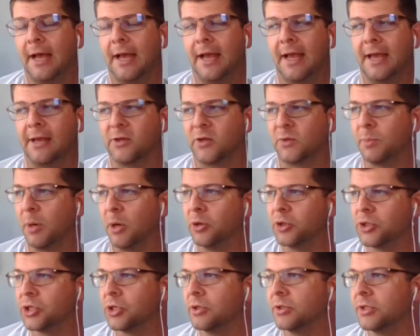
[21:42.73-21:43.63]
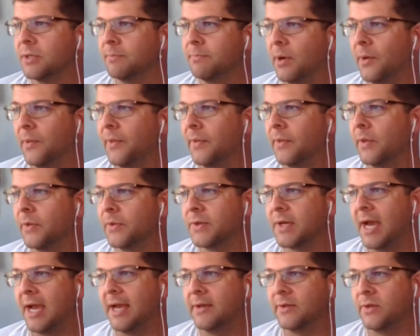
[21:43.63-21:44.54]
exposure to both of those
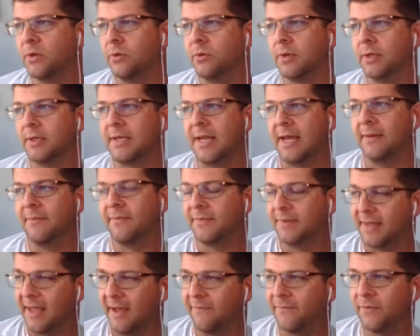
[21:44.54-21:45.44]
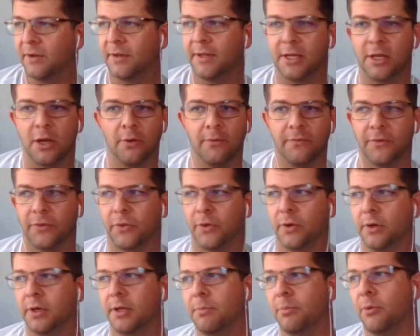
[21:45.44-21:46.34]
guys who could definitely go for
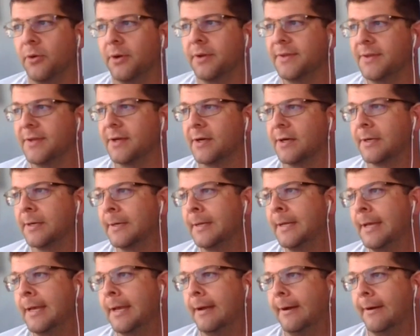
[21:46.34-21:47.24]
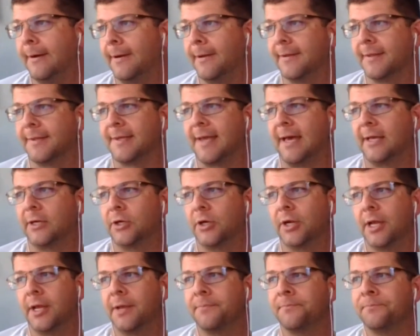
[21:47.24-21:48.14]
30 points here on
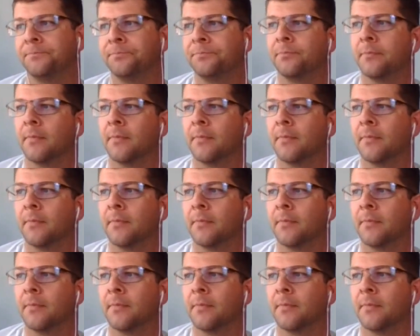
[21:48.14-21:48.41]
Saturday.